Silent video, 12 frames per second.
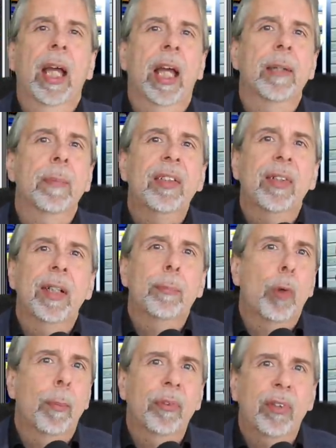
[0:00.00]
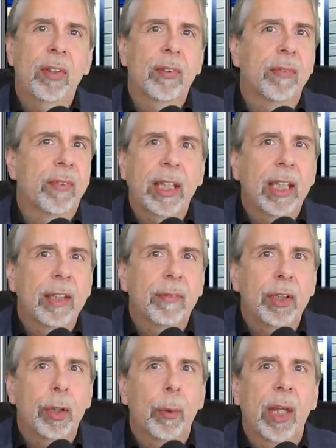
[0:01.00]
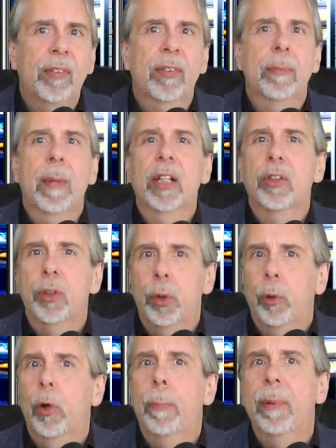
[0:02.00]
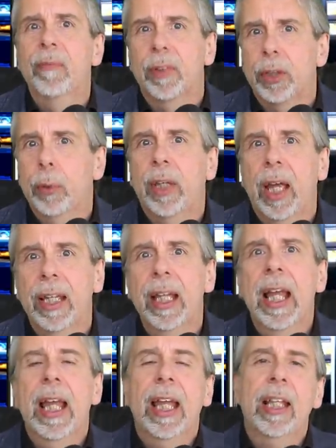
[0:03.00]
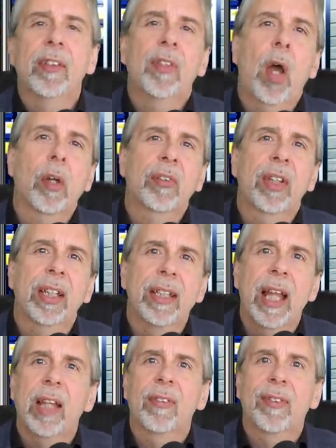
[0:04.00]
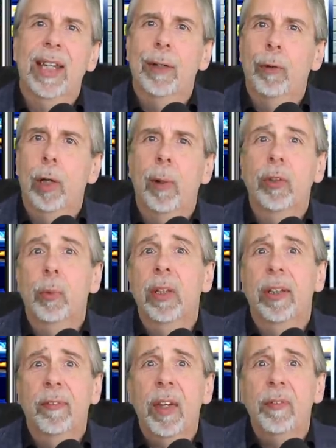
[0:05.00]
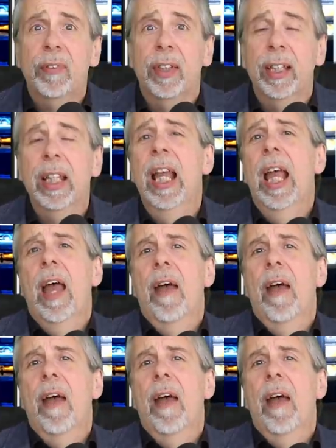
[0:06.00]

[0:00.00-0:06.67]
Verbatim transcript: And meeting the promises of taking the US to match Europe and the UK in targeting net zero by 2050,